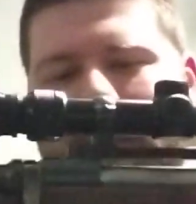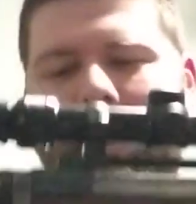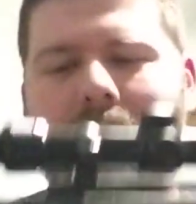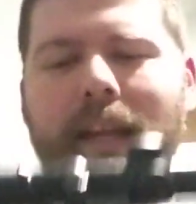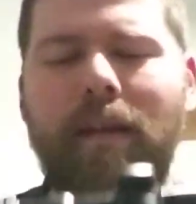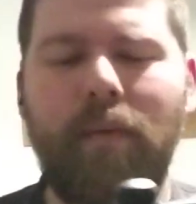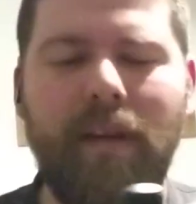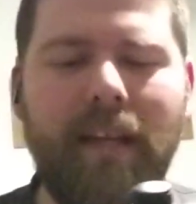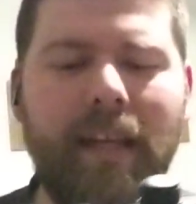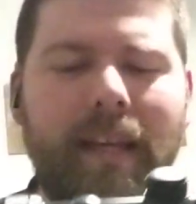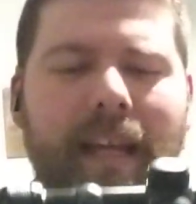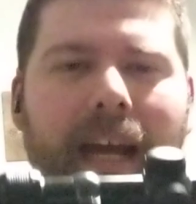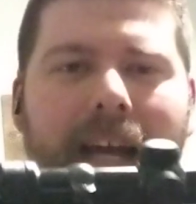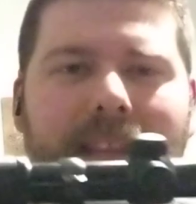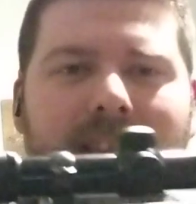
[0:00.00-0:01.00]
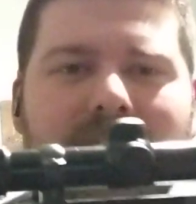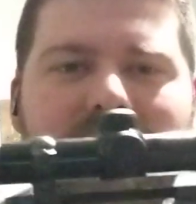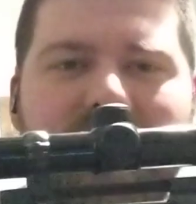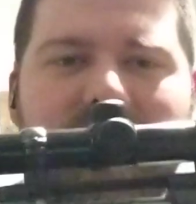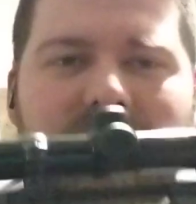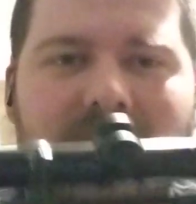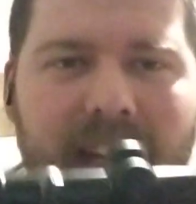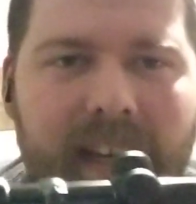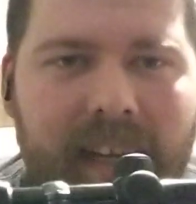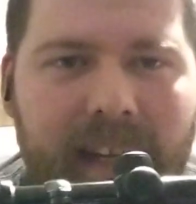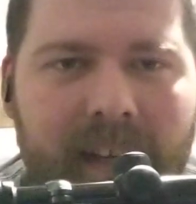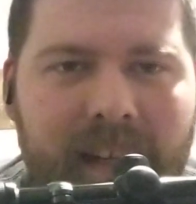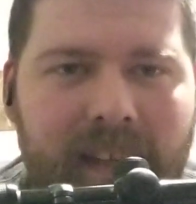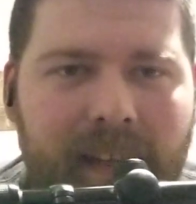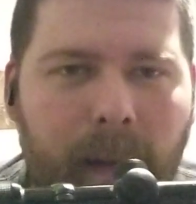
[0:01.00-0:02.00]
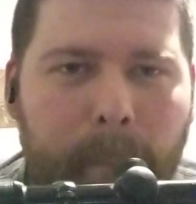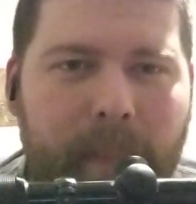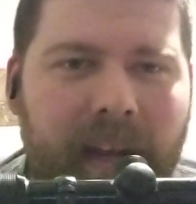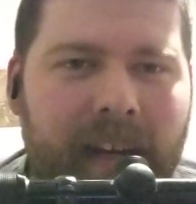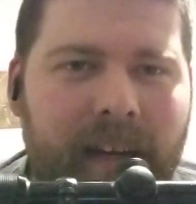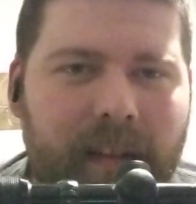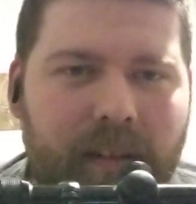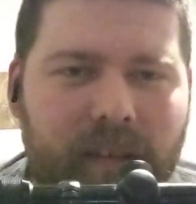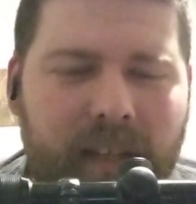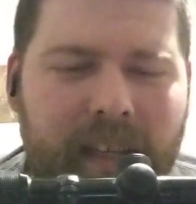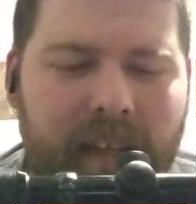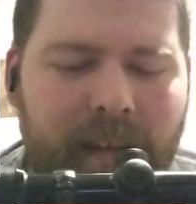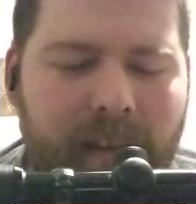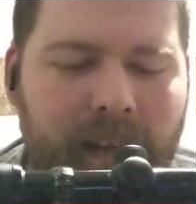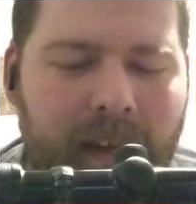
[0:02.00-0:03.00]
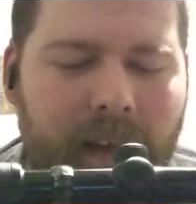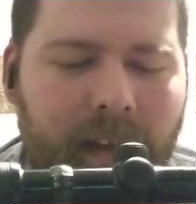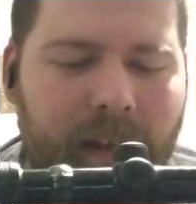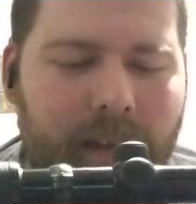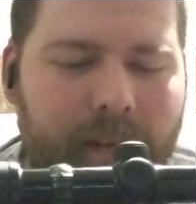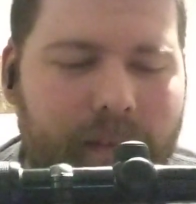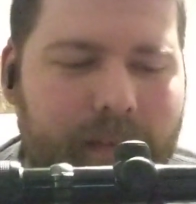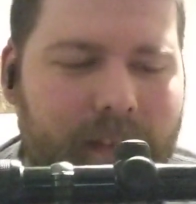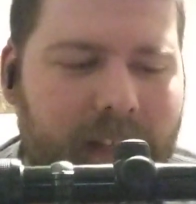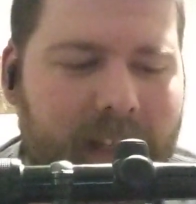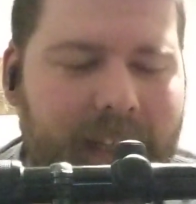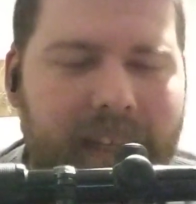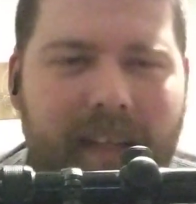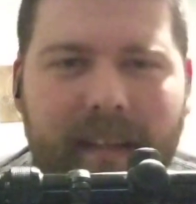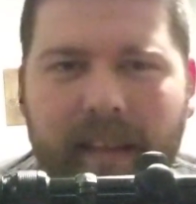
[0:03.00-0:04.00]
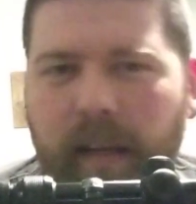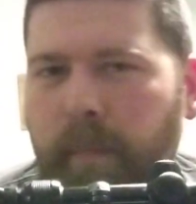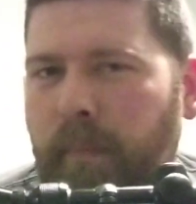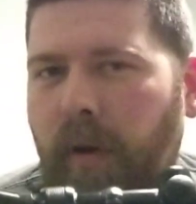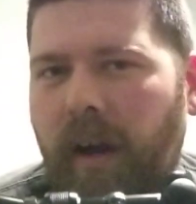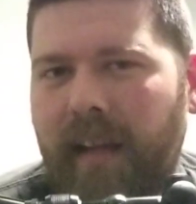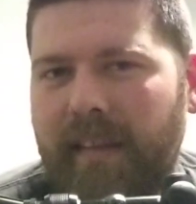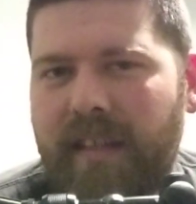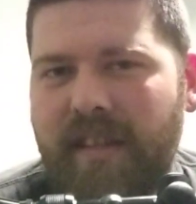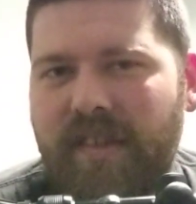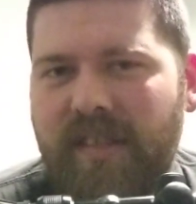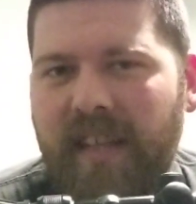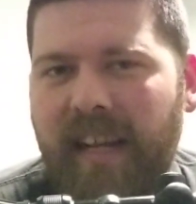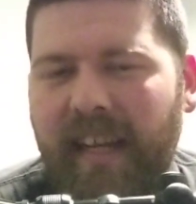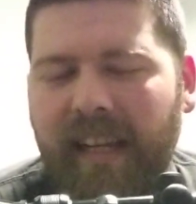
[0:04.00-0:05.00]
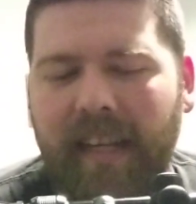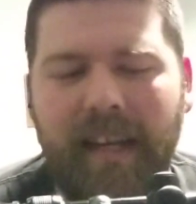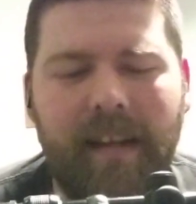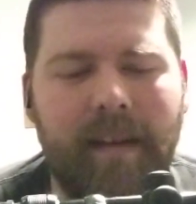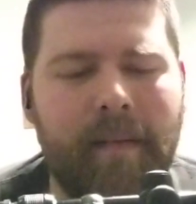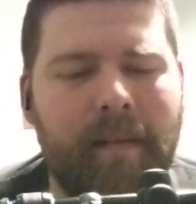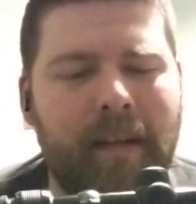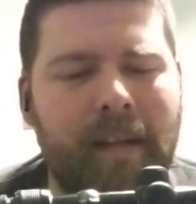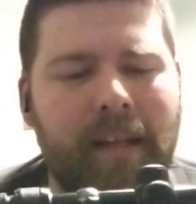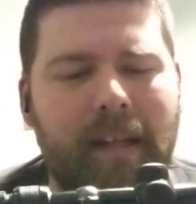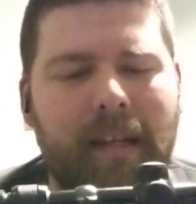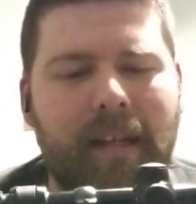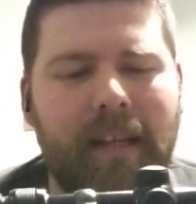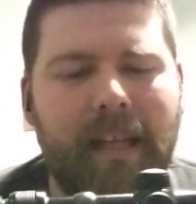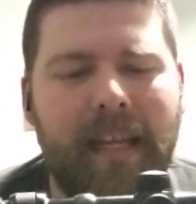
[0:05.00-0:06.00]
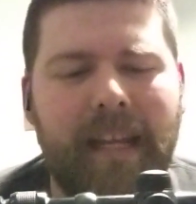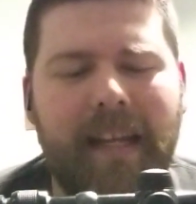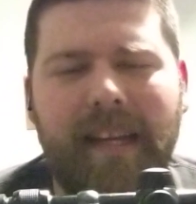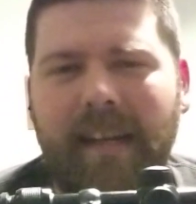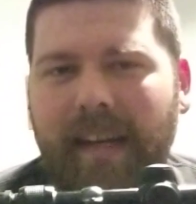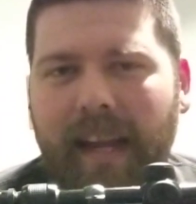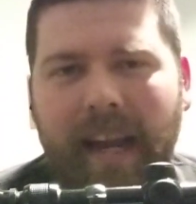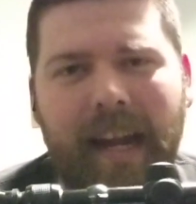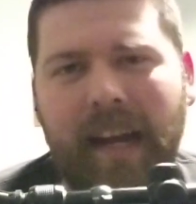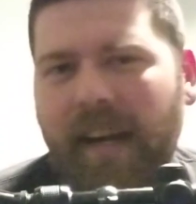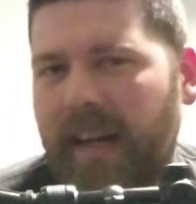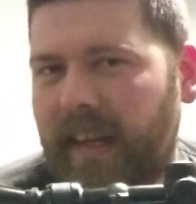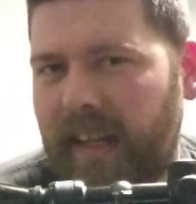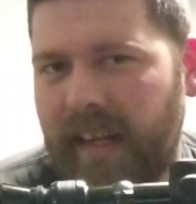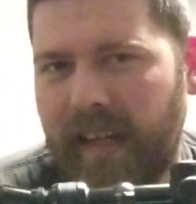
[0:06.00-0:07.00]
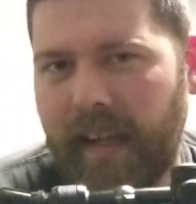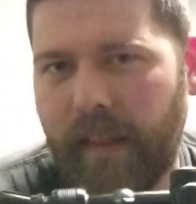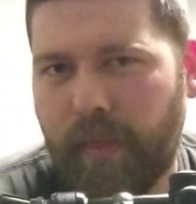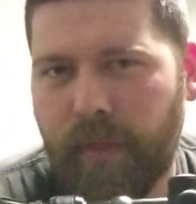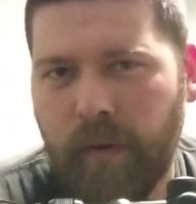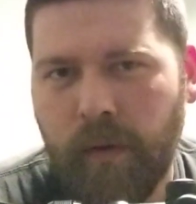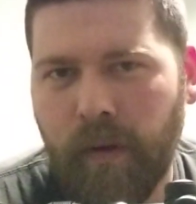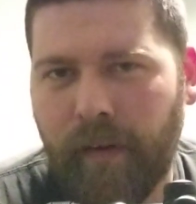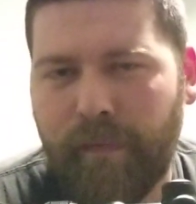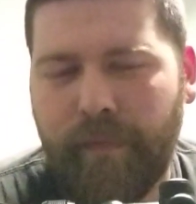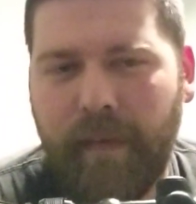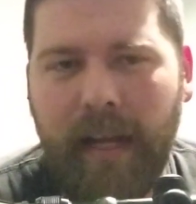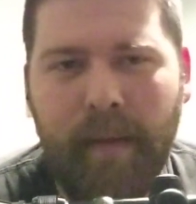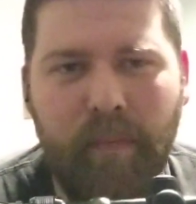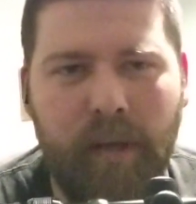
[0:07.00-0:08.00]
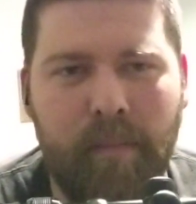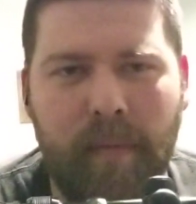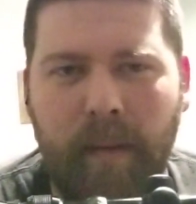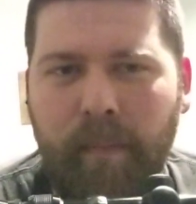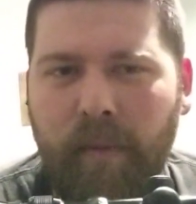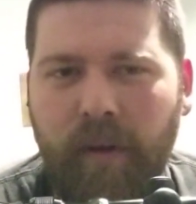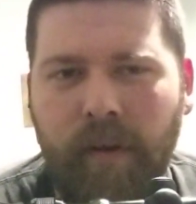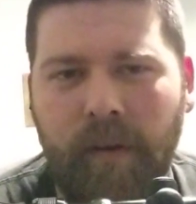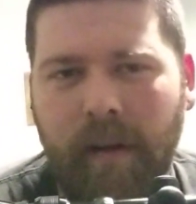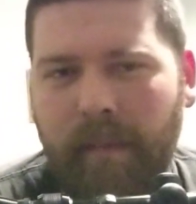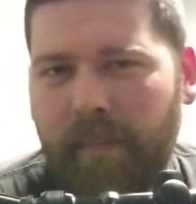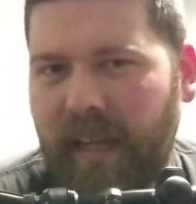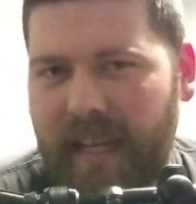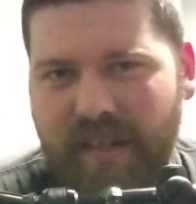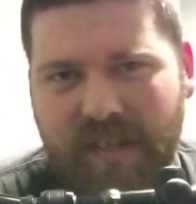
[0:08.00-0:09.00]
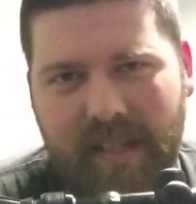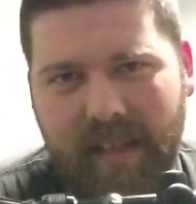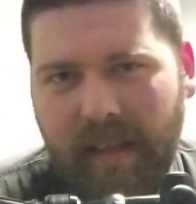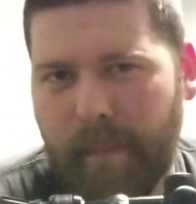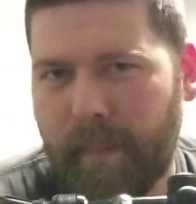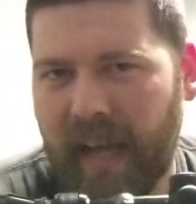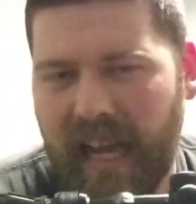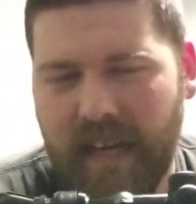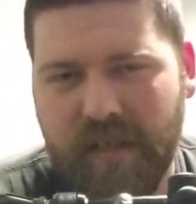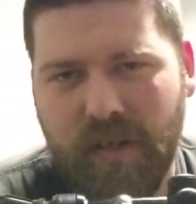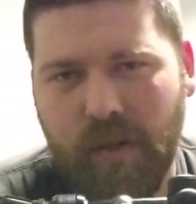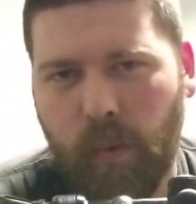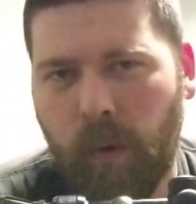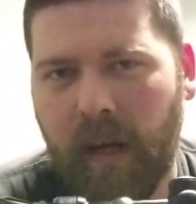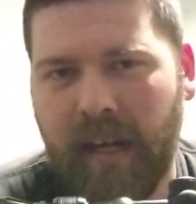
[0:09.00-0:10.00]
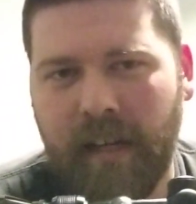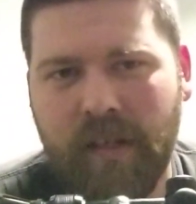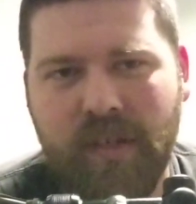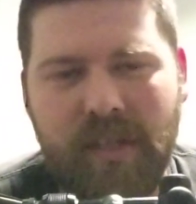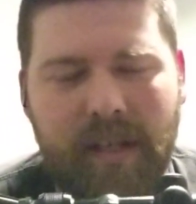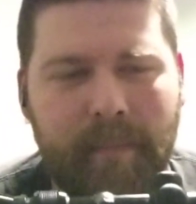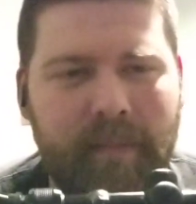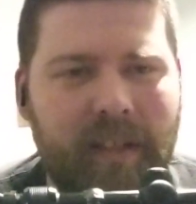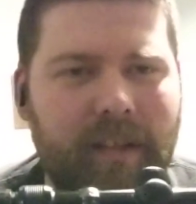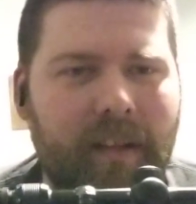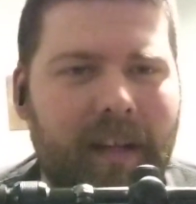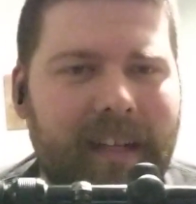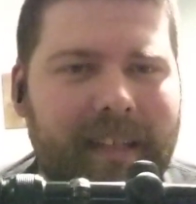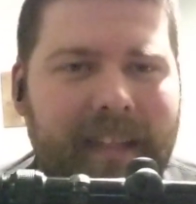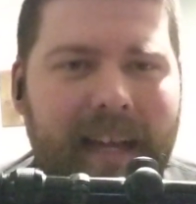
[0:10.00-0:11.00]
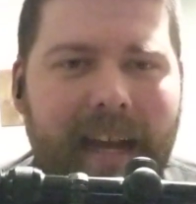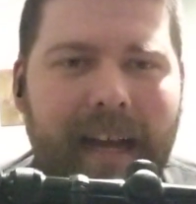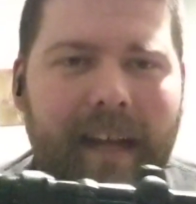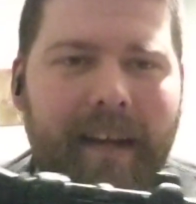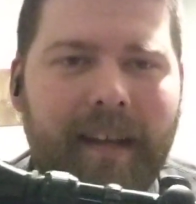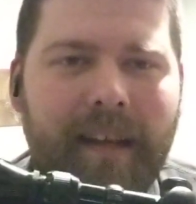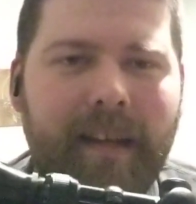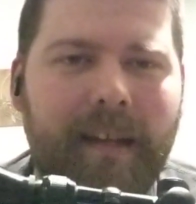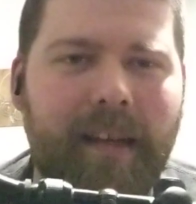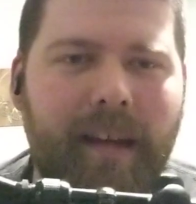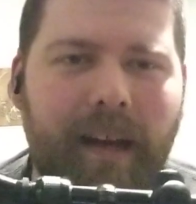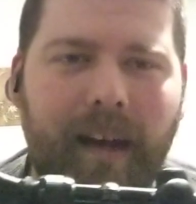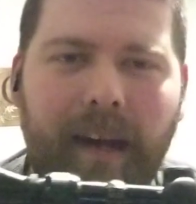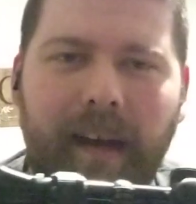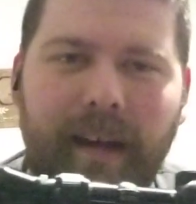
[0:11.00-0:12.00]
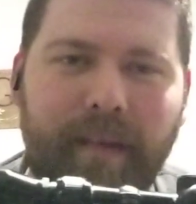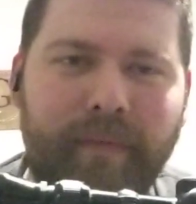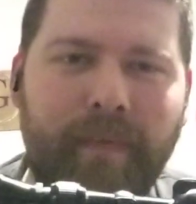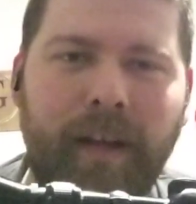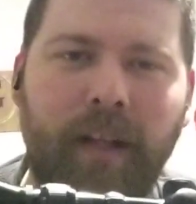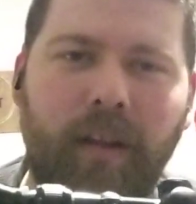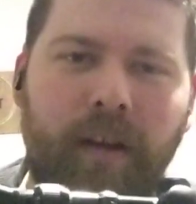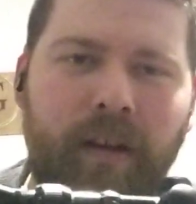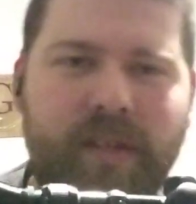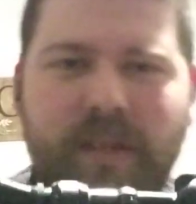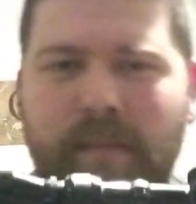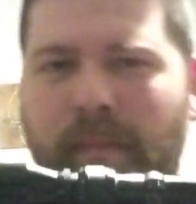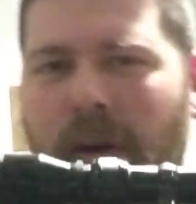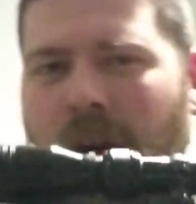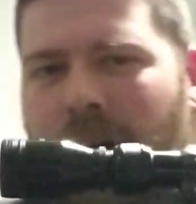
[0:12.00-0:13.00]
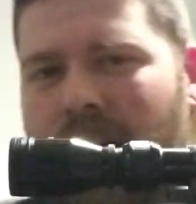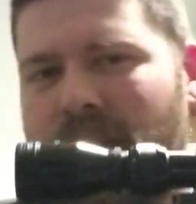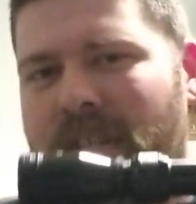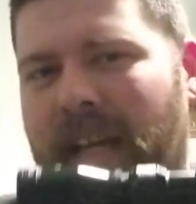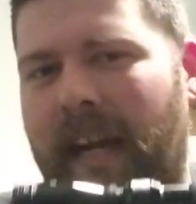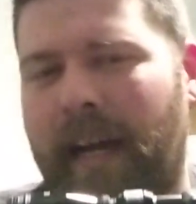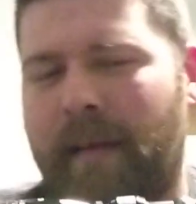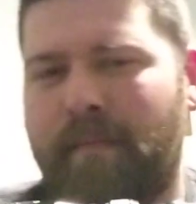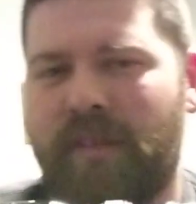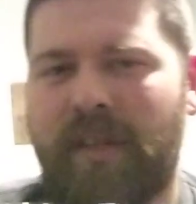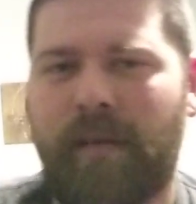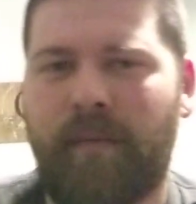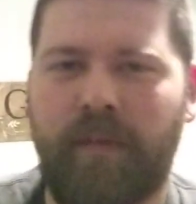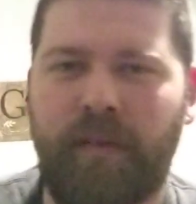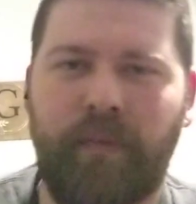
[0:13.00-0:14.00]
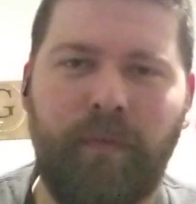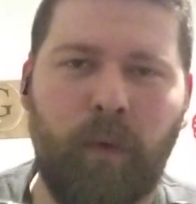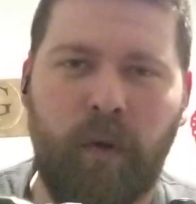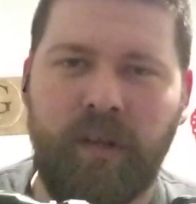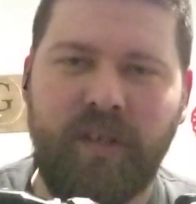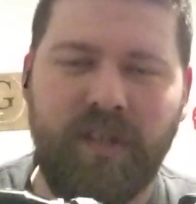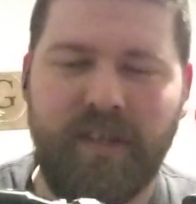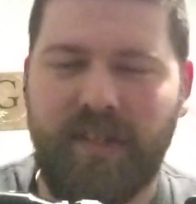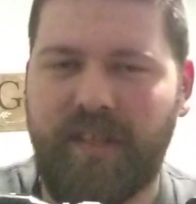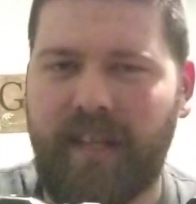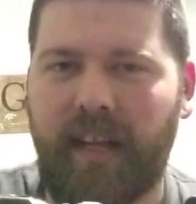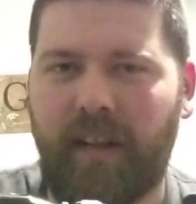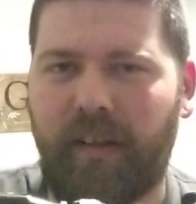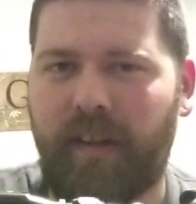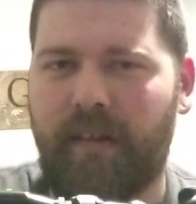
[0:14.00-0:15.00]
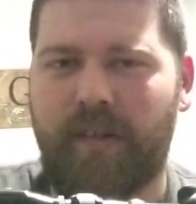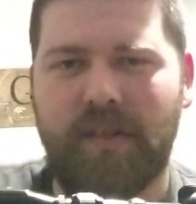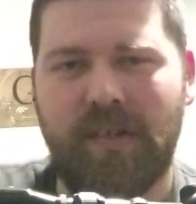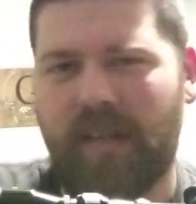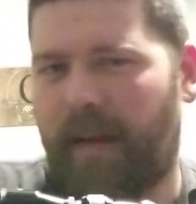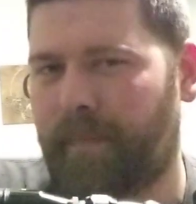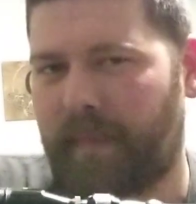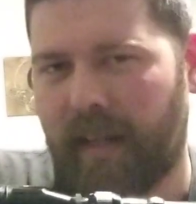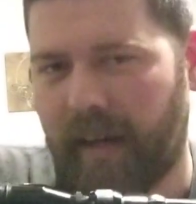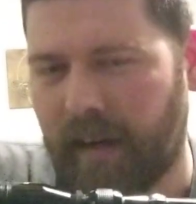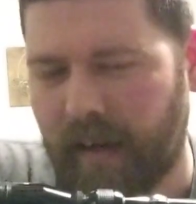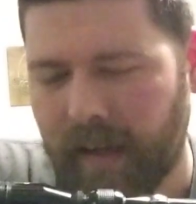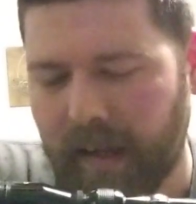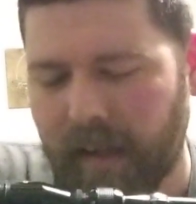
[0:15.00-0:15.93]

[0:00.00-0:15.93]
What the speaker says: He got this thing, apparently the kid that brought this thing in, he inherited it through a family member, I'm guessing, that passed away or something like that. Fell on some hard times and was forced to sell it or something.